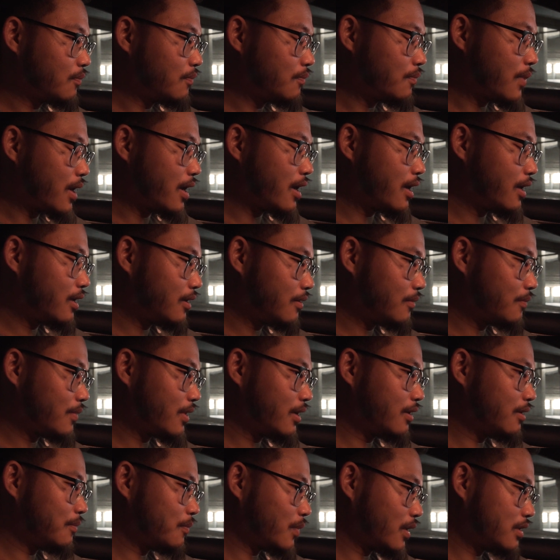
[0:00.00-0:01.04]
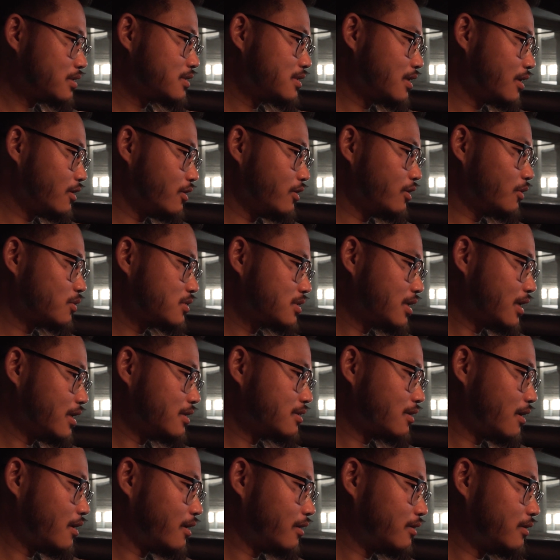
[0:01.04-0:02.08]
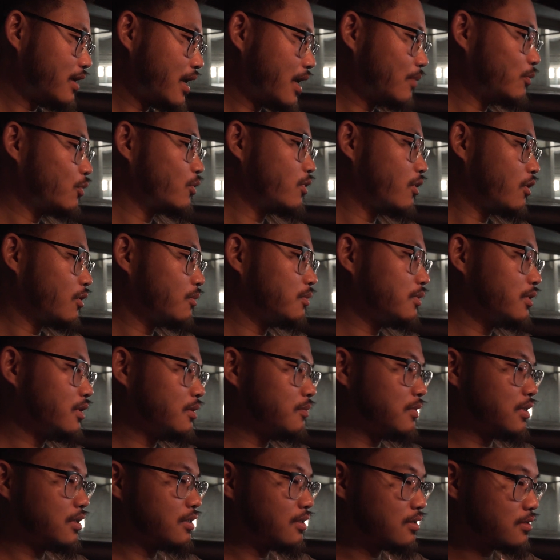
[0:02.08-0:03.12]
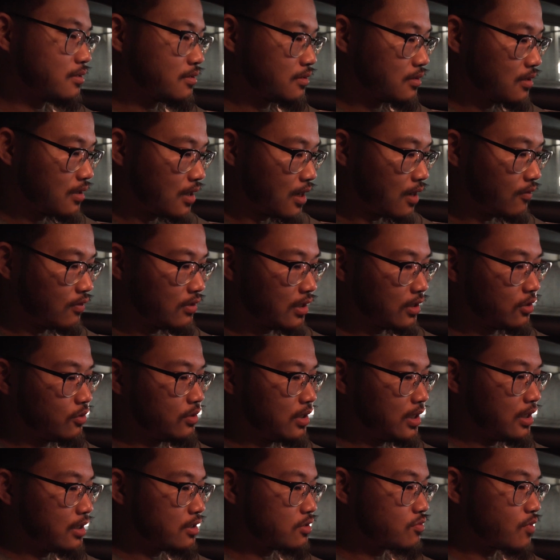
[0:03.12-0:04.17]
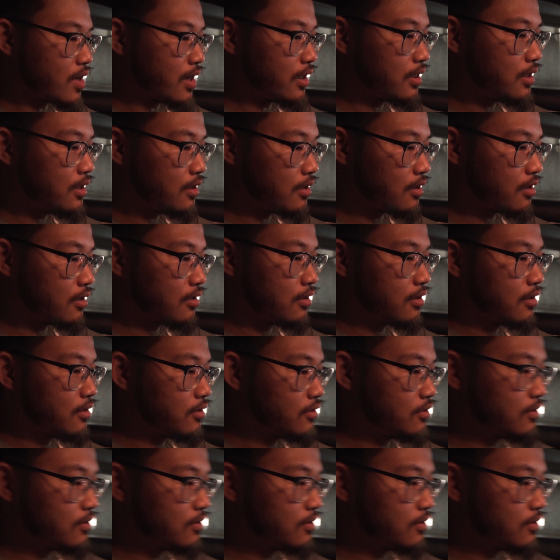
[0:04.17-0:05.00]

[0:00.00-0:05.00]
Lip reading: My stereo stays on Apple CarPlay because everything you need is right here.